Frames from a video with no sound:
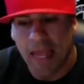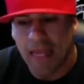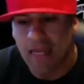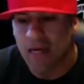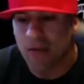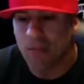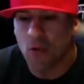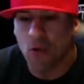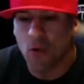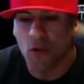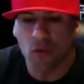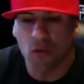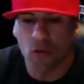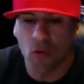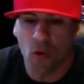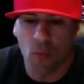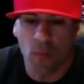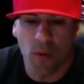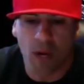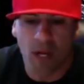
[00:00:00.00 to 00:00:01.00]
up going through the
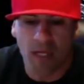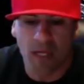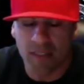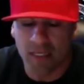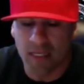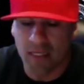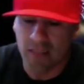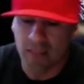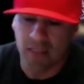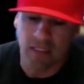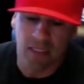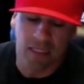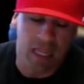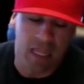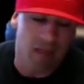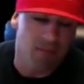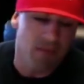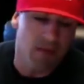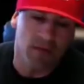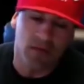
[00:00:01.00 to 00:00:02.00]
whole process,
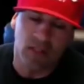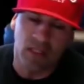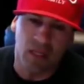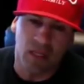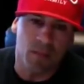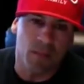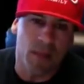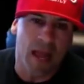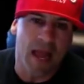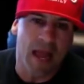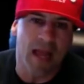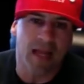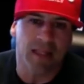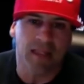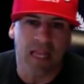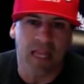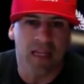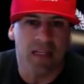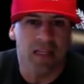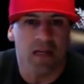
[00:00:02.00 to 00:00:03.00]
gave everything back. They
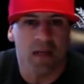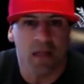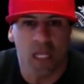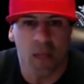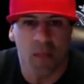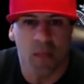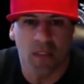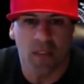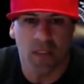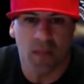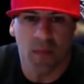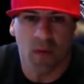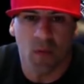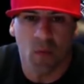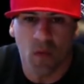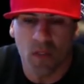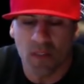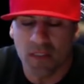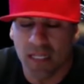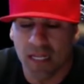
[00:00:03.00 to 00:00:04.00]
ended up keeping some of my
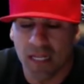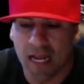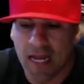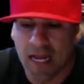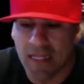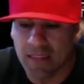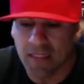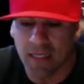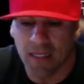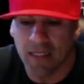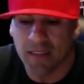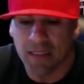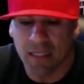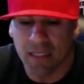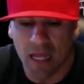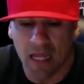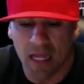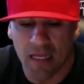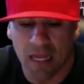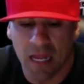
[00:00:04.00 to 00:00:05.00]
real estate assets,
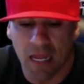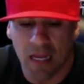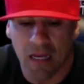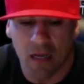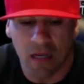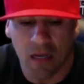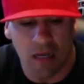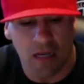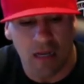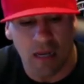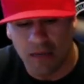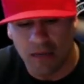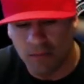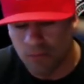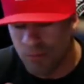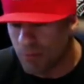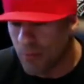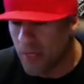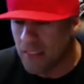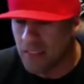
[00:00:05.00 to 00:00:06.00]
and, and, and I
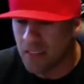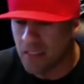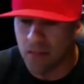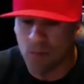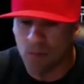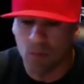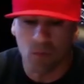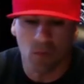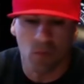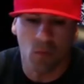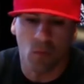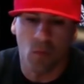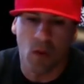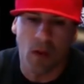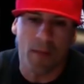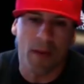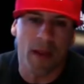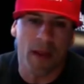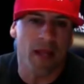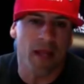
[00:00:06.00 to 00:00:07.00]
basically wiped
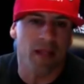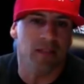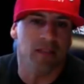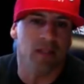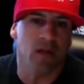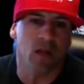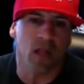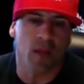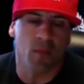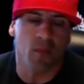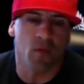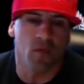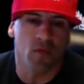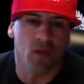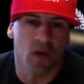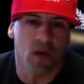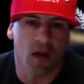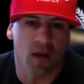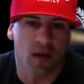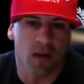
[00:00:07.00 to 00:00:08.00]
my hands and said, okay, moving
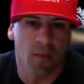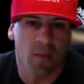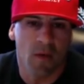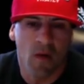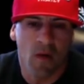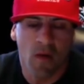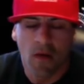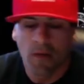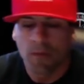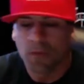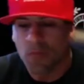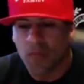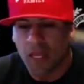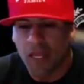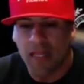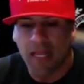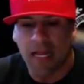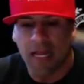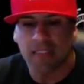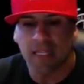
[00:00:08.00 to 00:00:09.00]
on. In
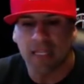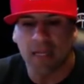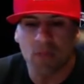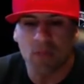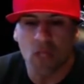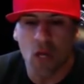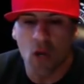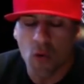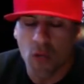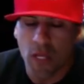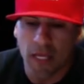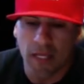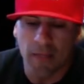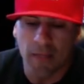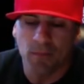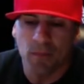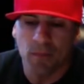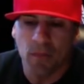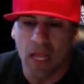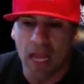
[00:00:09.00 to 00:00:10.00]
that same
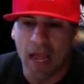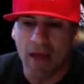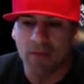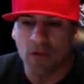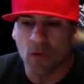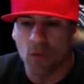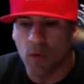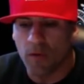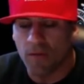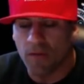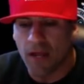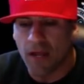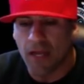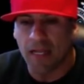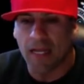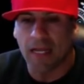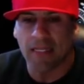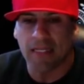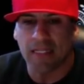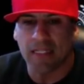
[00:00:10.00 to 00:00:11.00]
token, after we finally
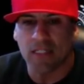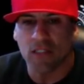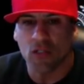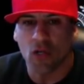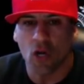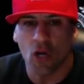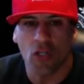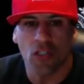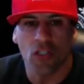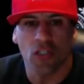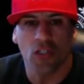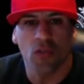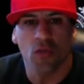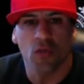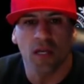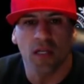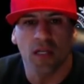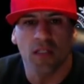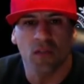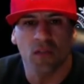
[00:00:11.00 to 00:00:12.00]
got discharged in
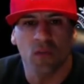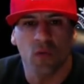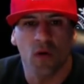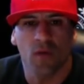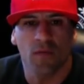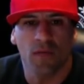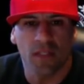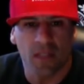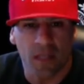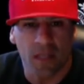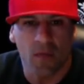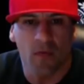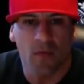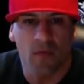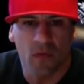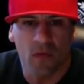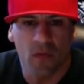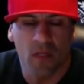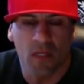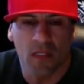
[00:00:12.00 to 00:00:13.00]
2012, December of
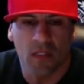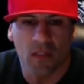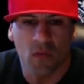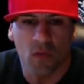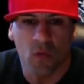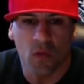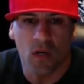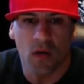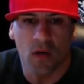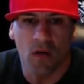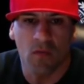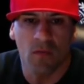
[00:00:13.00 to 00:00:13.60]
2012,